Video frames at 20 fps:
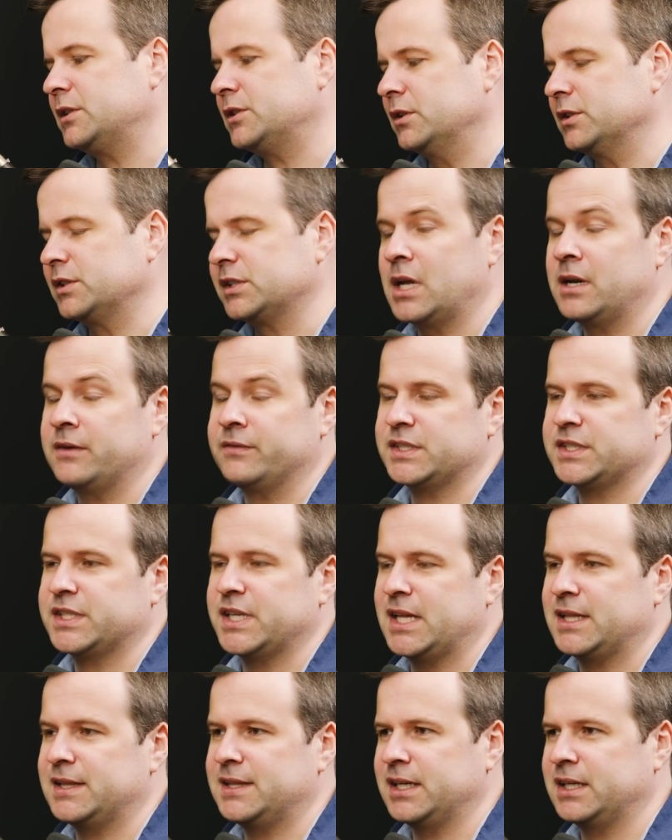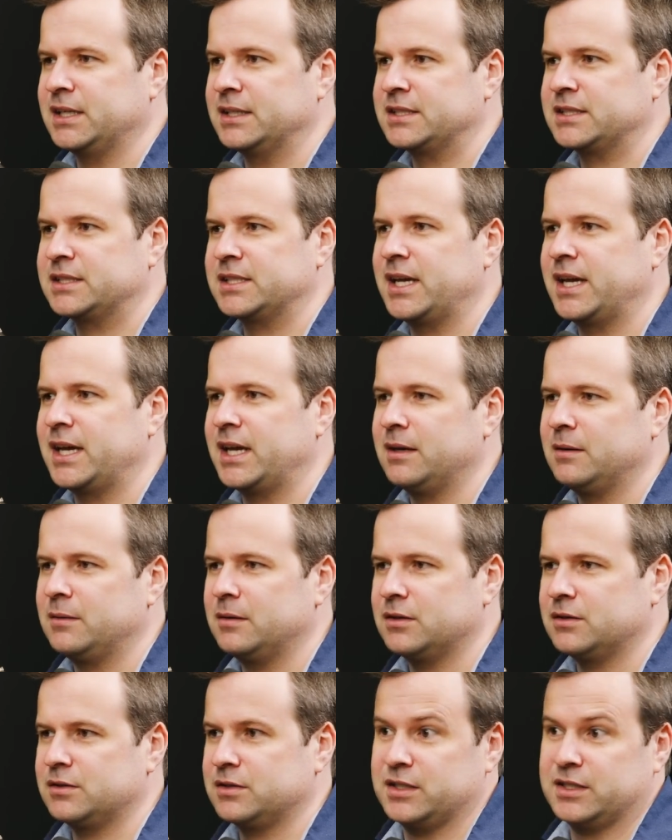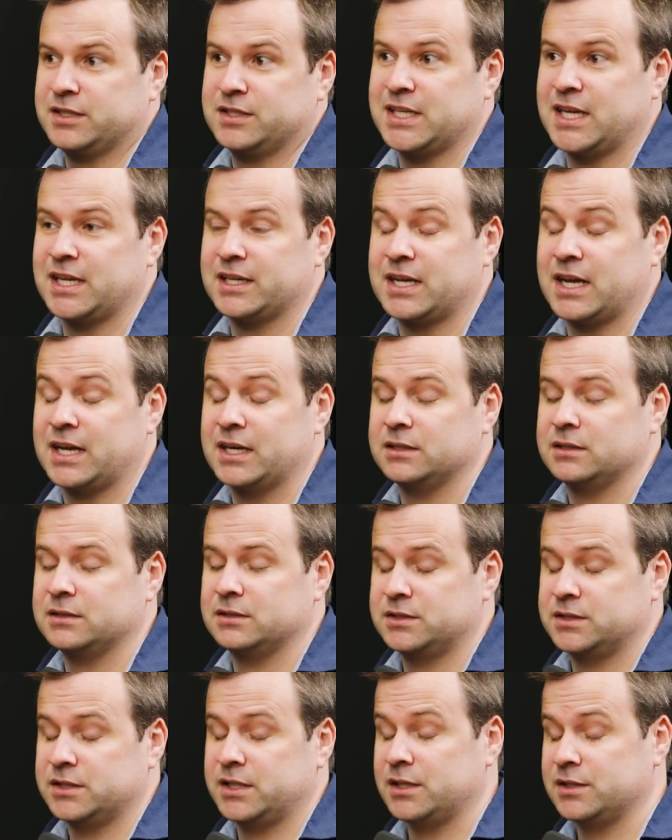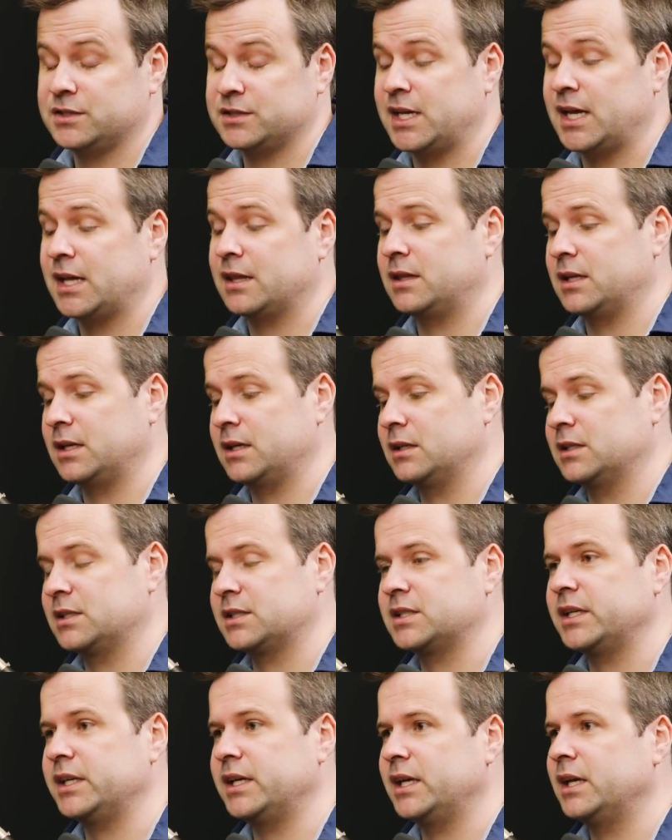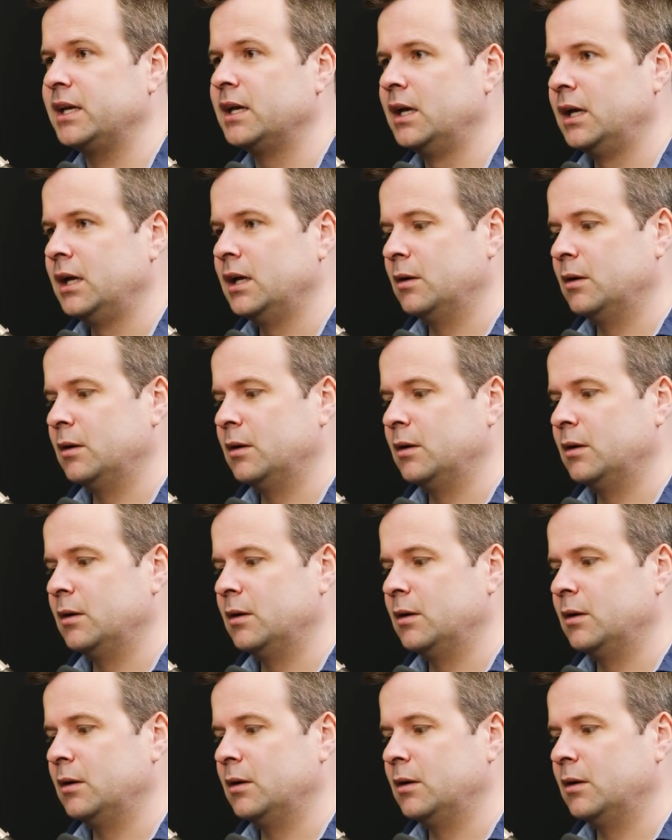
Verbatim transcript: so it's kind of a sad thing to say, sad kind, sad thing to see.